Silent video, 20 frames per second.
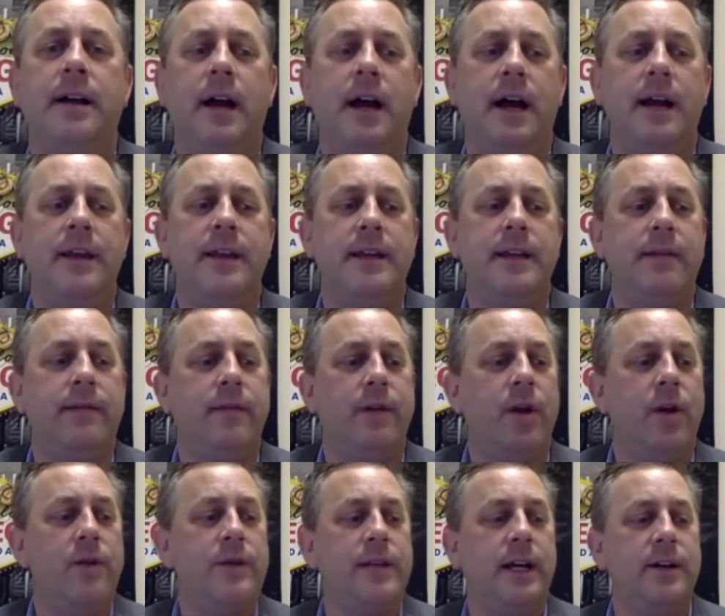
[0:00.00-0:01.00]
the different
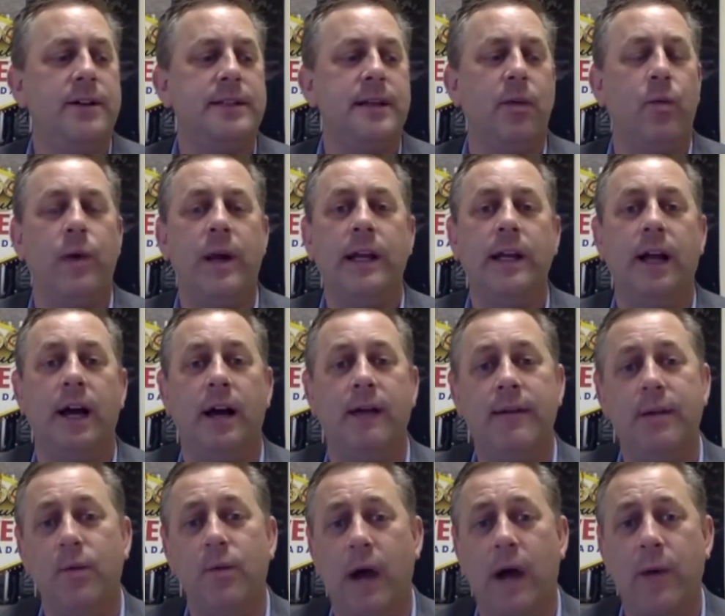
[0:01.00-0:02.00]
hotels that we love
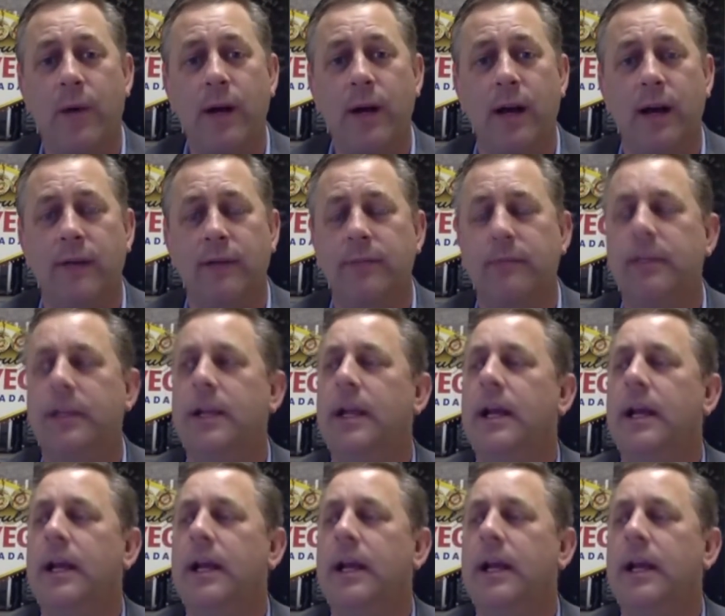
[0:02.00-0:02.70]
and why we love them,